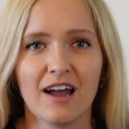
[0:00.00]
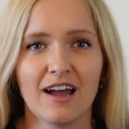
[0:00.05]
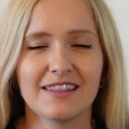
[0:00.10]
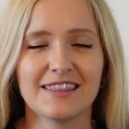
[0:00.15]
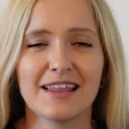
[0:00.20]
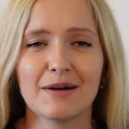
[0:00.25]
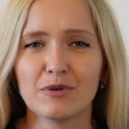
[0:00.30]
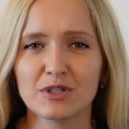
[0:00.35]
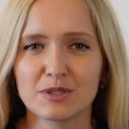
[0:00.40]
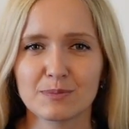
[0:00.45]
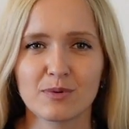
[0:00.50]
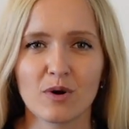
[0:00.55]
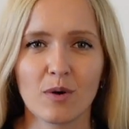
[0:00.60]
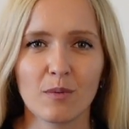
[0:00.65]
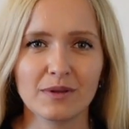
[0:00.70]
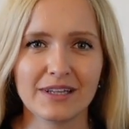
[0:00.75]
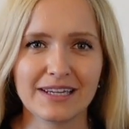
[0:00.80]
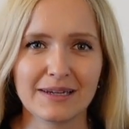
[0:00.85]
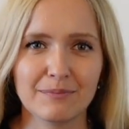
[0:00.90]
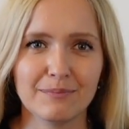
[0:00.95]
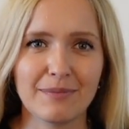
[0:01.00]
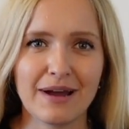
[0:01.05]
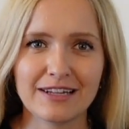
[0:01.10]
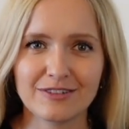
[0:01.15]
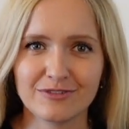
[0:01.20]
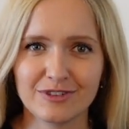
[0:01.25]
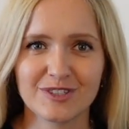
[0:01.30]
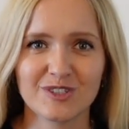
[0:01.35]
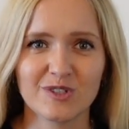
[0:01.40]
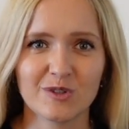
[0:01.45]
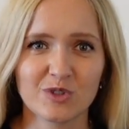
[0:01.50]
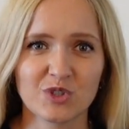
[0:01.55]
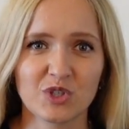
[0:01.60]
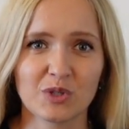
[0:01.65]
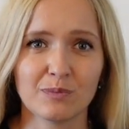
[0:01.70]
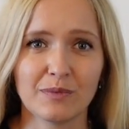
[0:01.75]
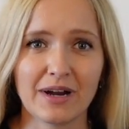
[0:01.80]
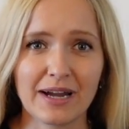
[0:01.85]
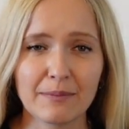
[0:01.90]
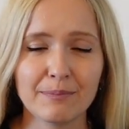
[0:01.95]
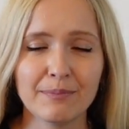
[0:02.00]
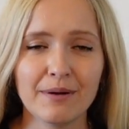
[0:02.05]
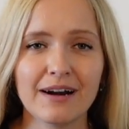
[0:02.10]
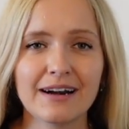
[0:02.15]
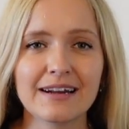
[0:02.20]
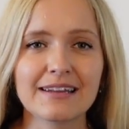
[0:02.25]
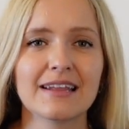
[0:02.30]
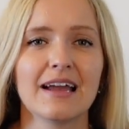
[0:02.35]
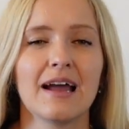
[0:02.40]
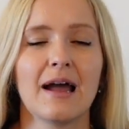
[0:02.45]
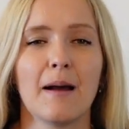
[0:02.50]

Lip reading: That was probably bad research on my part,